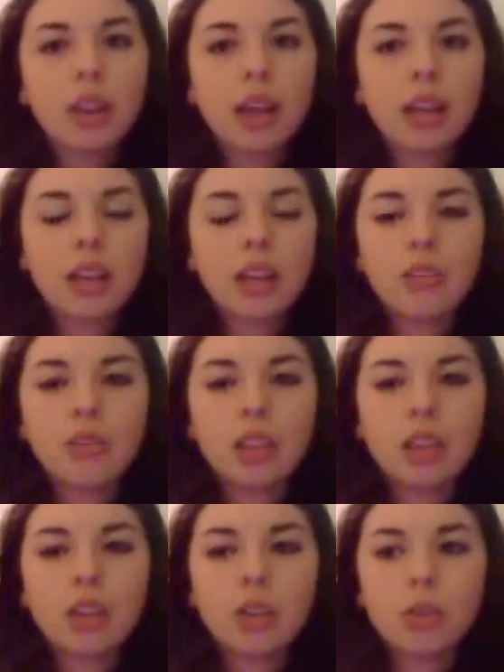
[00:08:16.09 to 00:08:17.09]
Like, if
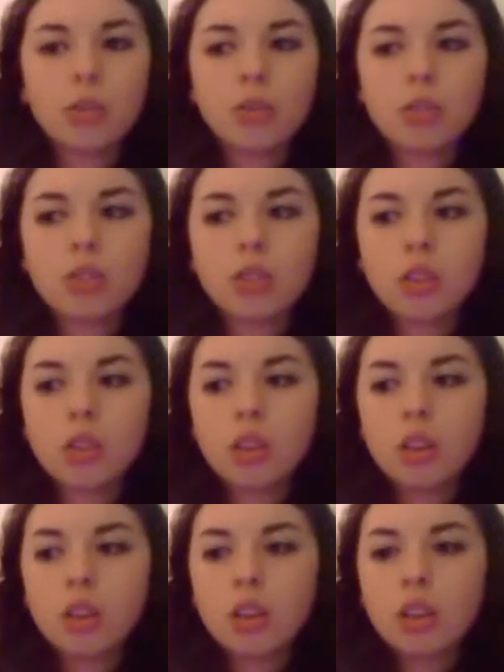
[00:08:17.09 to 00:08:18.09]
they used
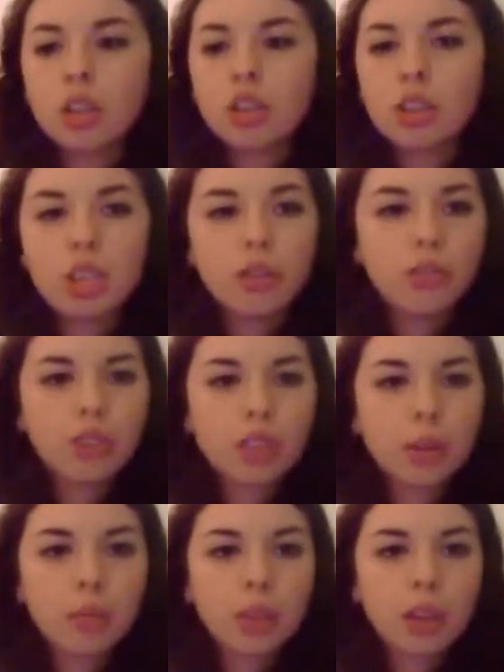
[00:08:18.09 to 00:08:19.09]
she for
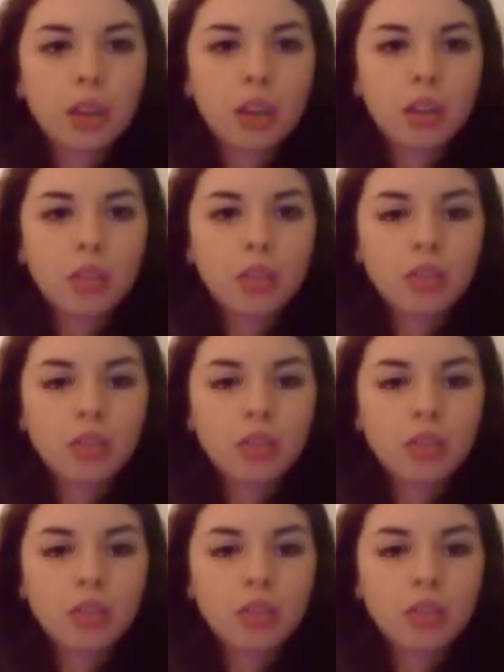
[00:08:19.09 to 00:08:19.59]
something,